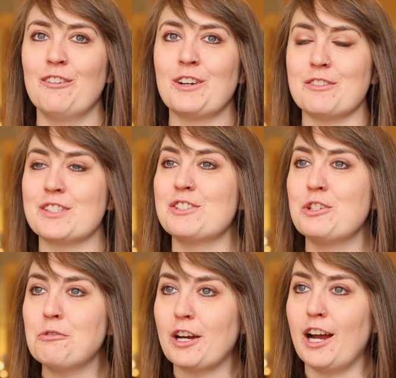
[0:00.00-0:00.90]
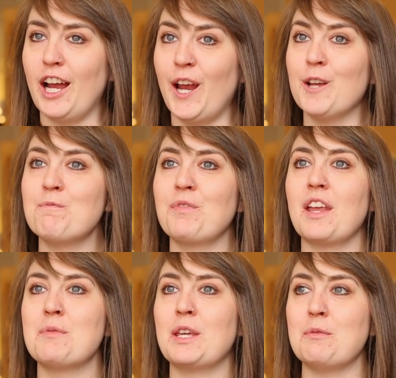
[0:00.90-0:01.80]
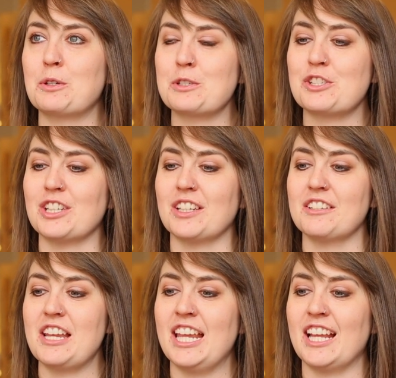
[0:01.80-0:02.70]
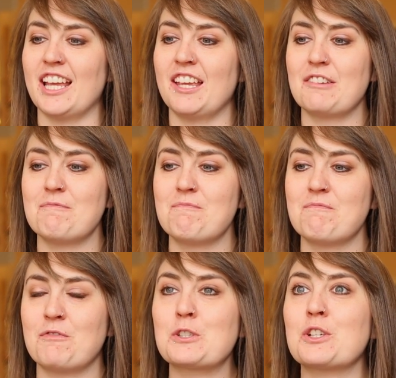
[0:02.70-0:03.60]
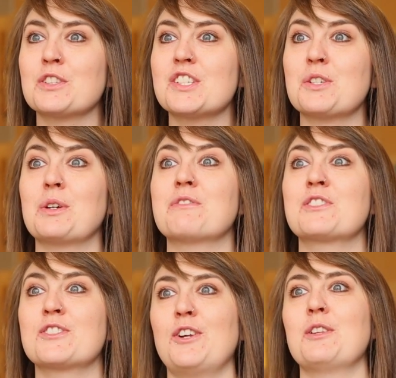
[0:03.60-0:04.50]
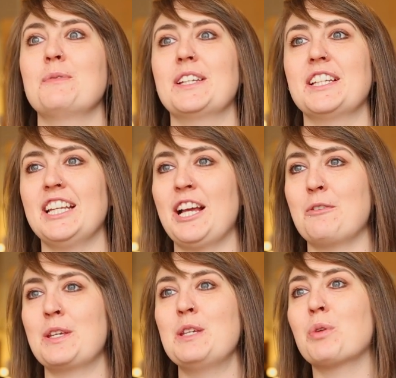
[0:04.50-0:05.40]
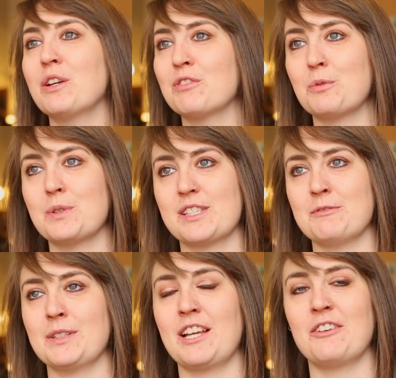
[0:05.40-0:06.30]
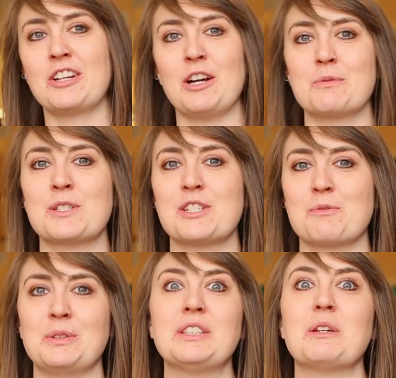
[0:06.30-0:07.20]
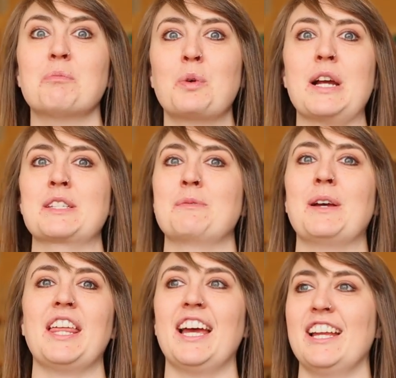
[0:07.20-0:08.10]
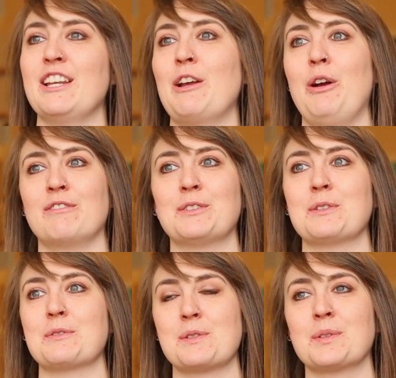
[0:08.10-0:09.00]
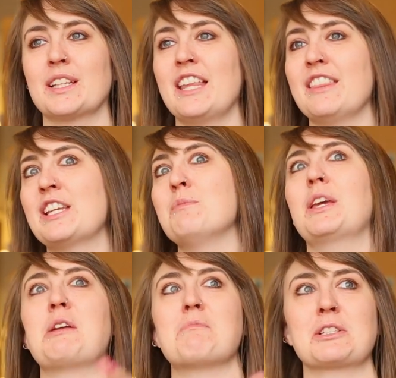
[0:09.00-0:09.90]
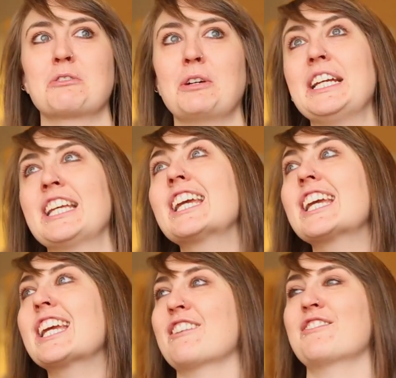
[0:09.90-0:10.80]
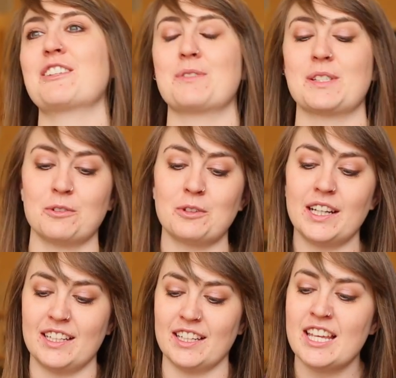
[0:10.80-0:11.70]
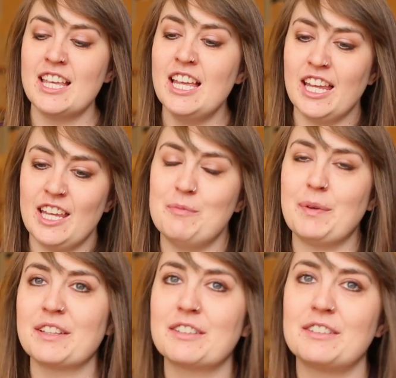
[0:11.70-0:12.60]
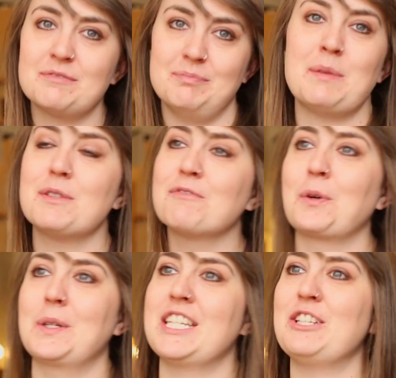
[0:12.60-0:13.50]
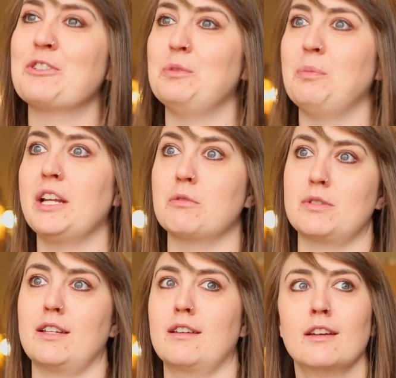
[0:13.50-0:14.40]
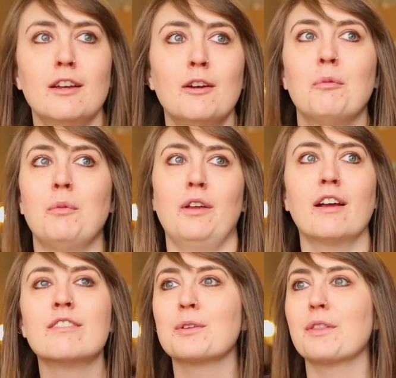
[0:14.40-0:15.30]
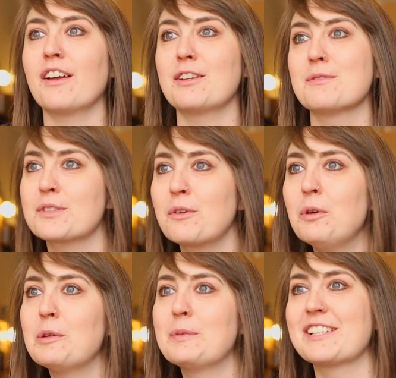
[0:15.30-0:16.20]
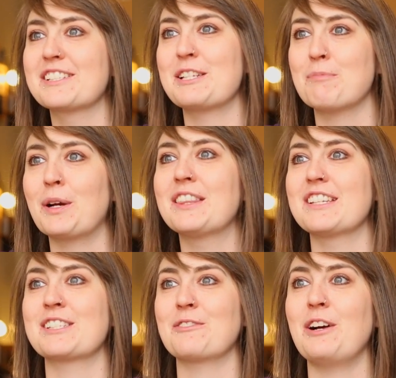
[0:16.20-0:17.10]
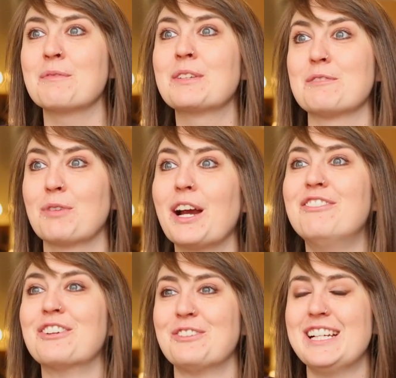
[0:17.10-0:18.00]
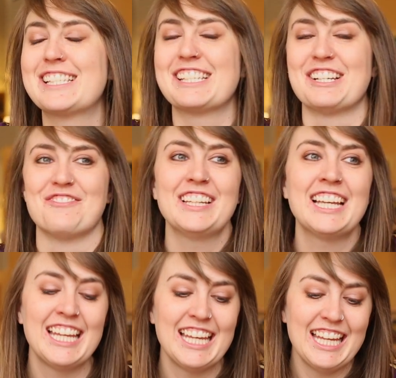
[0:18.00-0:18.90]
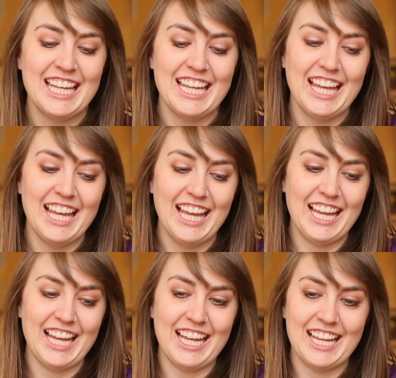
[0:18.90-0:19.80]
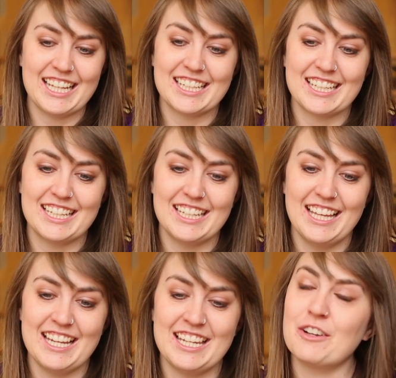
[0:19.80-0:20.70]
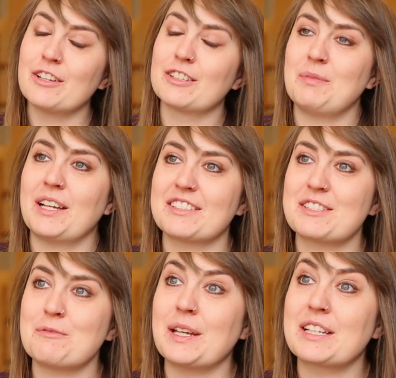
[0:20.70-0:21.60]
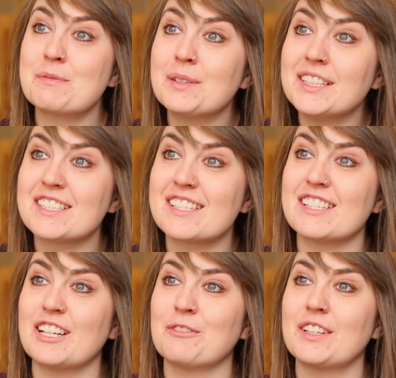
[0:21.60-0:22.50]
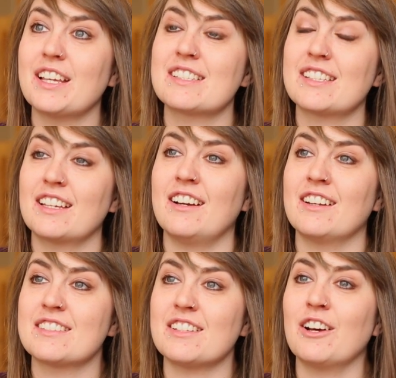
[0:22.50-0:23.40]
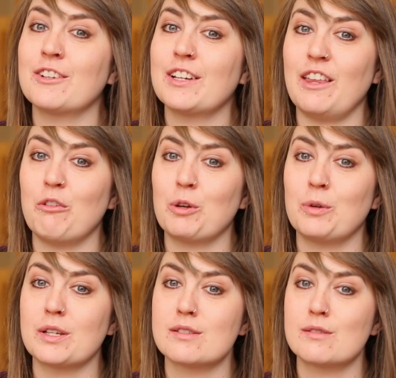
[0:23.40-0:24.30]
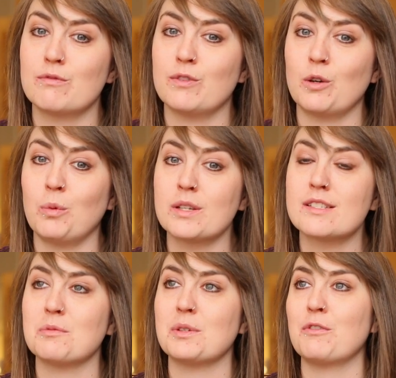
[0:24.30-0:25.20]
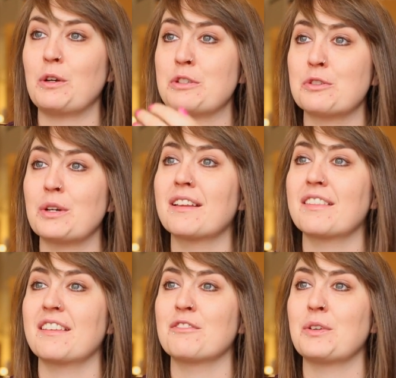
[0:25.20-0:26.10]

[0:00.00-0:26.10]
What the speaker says: when I was in junior high, I became a Christian, and I first heard the story of Solomon and how he prayed for wisdom and how God was just really impressed by that and how everyone was really, and then he became this great king and everything was so great. And in my little maybe 14-year-old mind, I was like, well, everyone thought he was cool because he prayed this, so I'm going to pray for wisdom. And now I look back on some of my experiences and I realize that God is honoring that request for wisdom and for strength